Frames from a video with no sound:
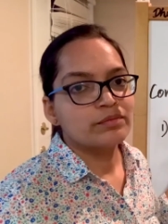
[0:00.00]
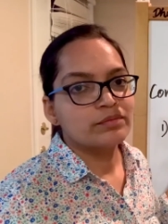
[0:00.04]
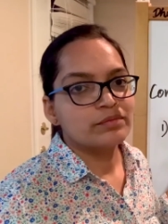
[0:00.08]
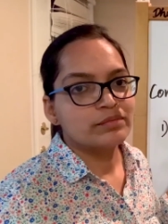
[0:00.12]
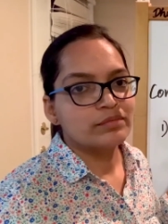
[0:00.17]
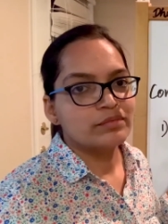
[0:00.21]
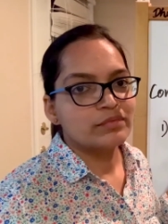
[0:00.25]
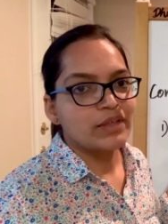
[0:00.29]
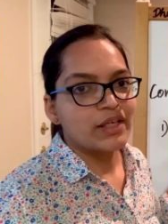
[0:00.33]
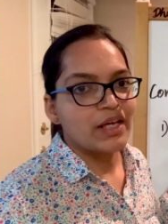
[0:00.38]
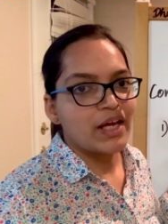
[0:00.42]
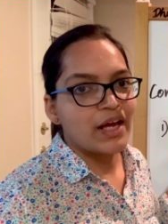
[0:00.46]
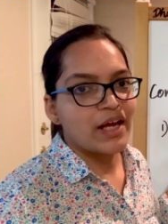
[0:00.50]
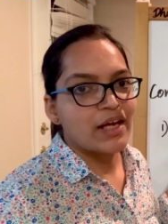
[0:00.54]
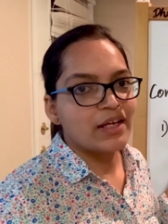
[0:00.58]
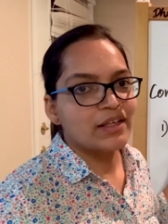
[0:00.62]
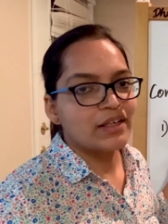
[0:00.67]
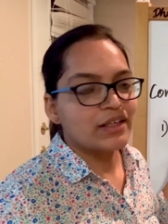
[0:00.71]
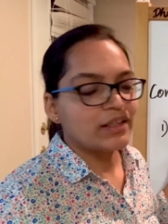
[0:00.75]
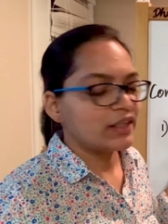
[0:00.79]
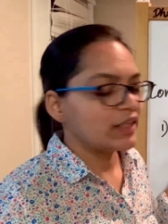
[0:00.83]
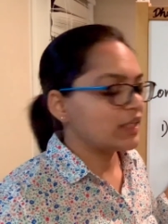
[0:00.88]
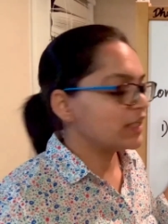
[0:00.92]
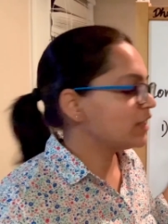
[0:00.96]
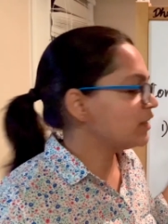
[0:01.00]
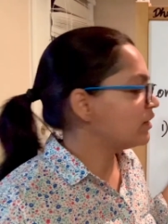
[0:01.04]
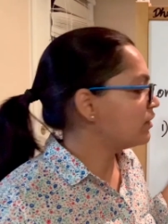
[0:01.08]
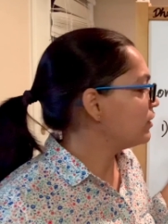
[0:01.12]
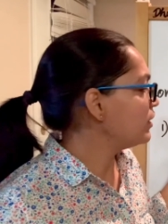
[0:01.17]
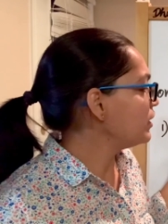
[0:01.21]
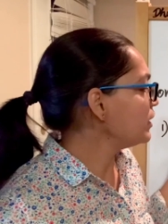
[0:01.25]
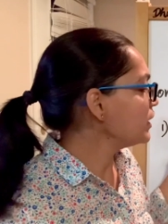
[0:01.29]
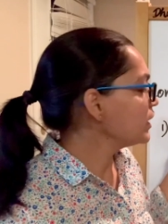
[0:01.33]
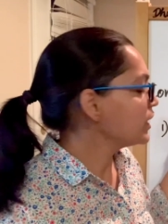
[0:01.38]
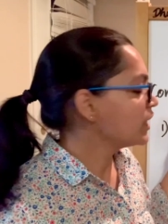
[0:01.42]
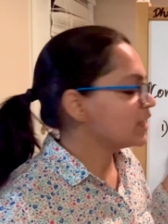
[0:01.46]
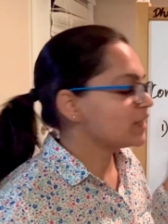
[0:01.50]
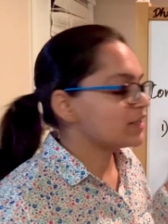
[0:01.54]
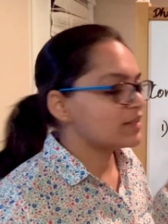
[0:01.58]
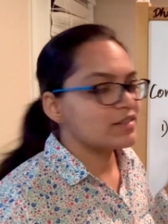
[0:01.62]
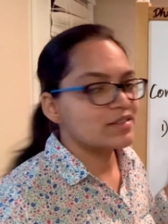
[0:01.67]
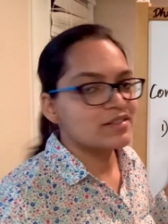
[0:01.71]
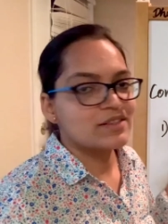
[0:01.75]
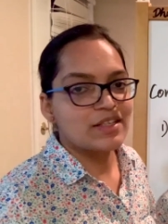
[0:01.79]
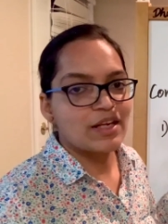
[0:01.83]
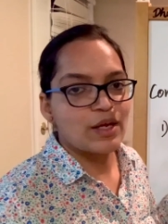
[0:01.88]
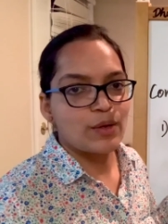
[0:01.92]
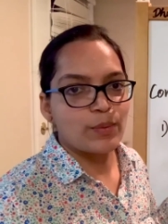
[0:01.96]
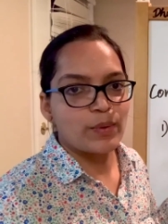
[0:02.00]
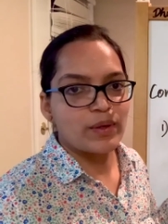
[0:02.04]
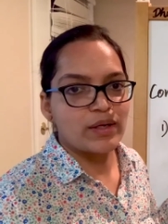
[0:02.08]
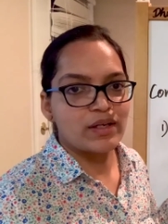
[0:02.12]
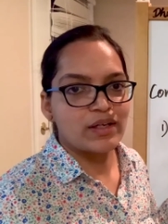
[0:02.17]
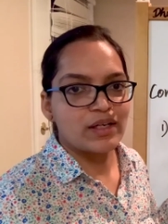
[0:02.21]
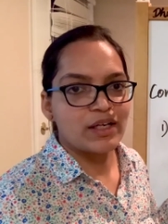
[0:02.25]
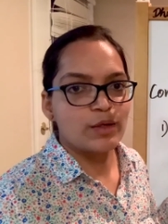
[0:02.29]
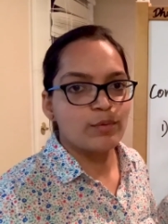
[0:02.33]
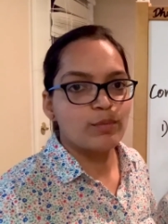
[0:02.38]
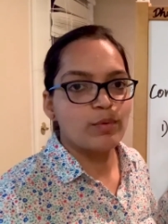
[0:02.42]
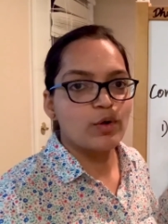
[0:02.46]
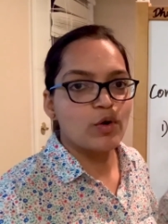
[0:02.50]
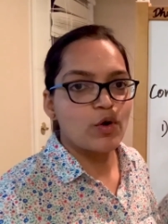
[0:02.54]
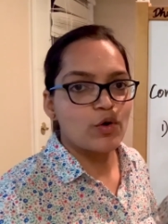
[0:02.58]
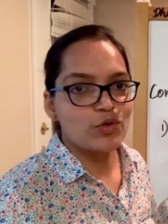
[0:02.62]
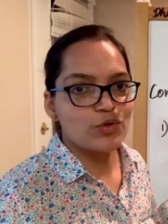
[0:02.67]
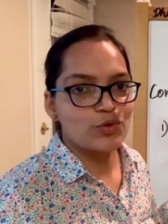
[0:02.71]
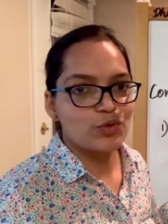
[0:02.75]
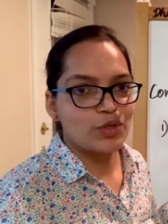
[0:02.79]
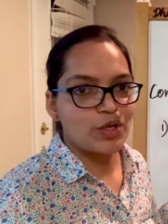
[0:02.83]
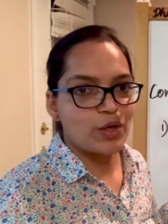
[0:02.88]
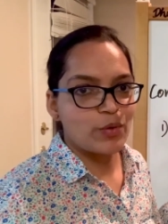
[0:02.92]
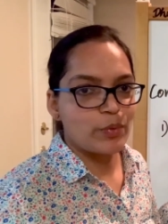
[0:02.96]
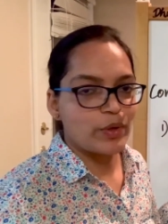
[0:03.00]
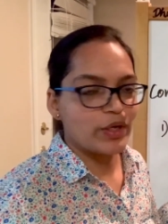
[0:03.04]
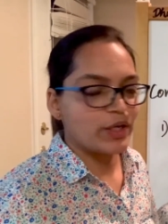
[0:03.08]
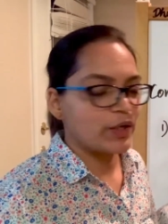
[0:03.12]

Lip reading: and here it is David, it belongs to David.